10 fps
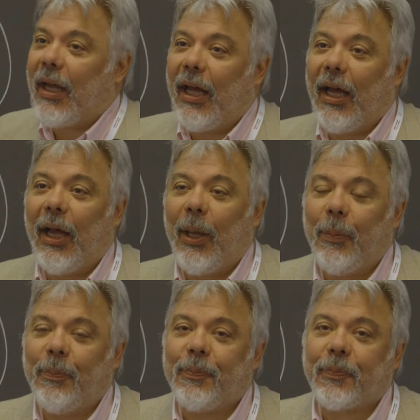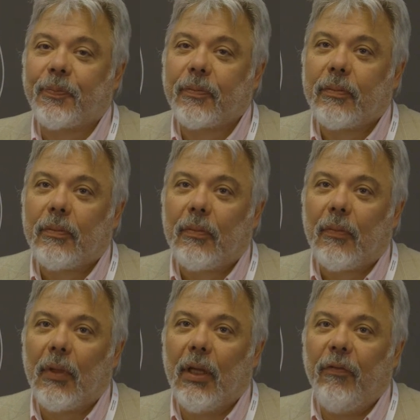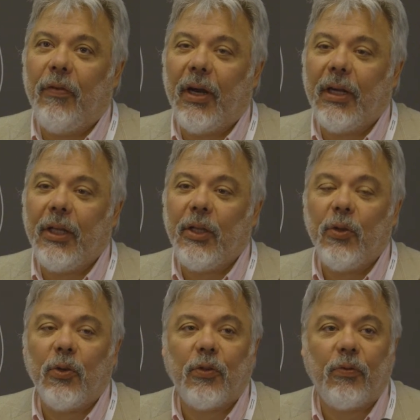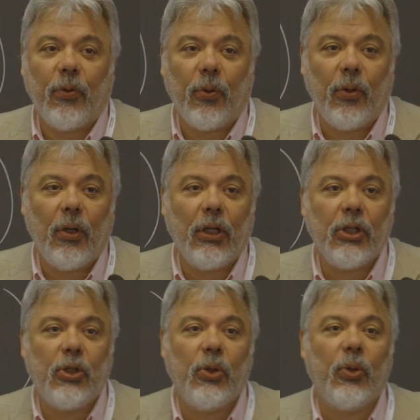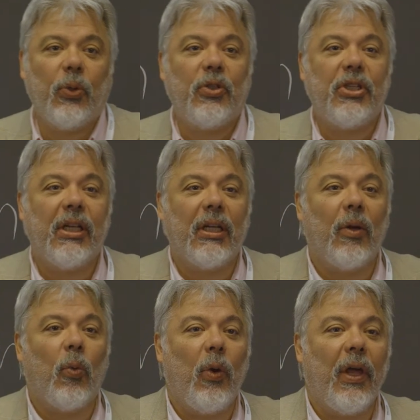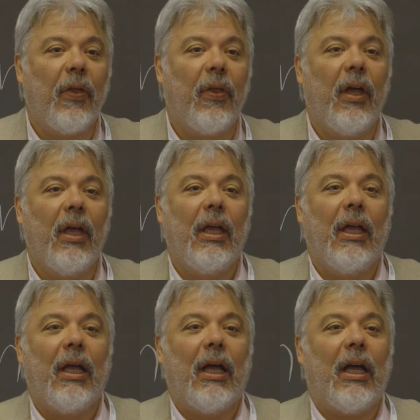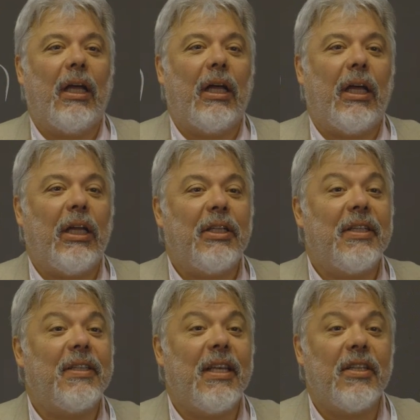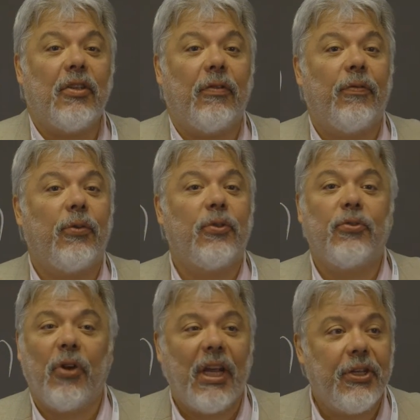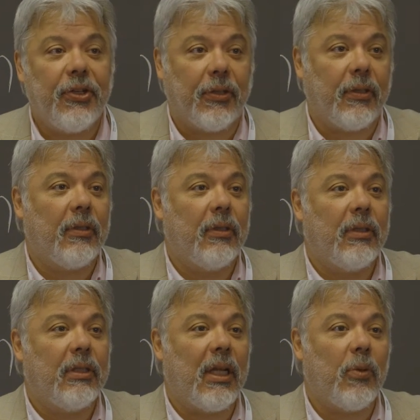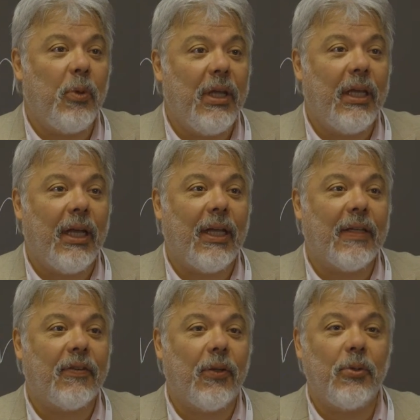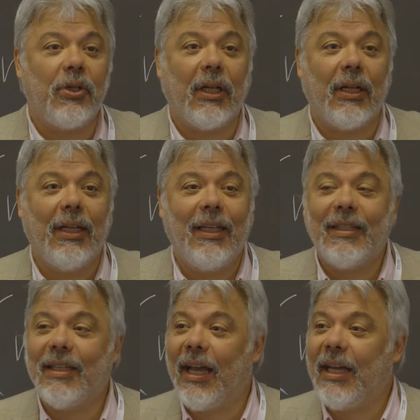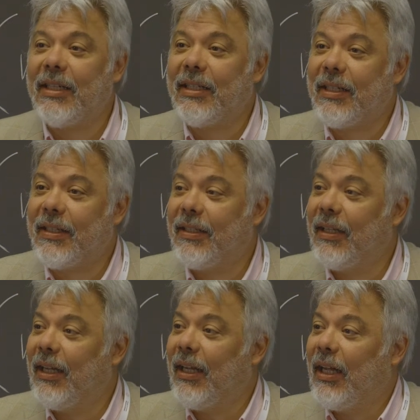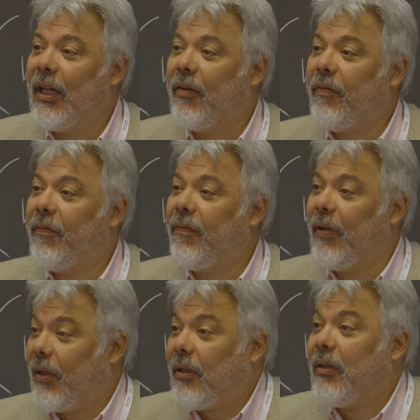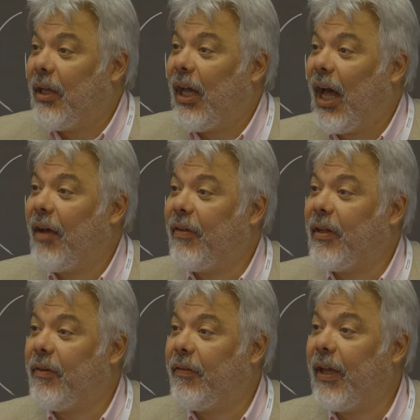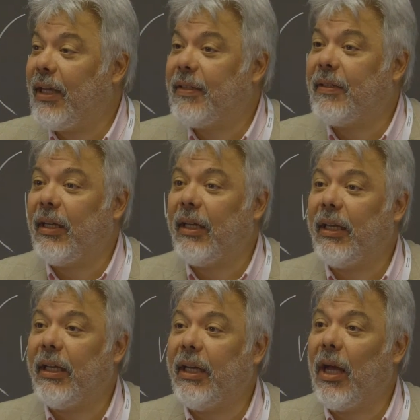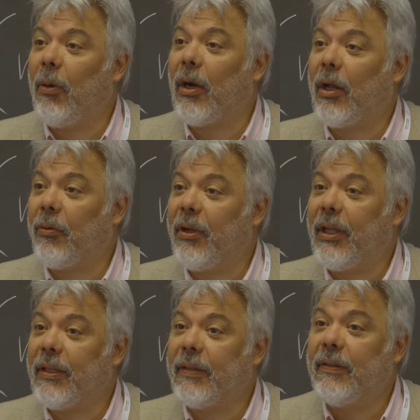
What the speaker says: very useful to deal with the sense of frustration that we as social scientists have and face in our career.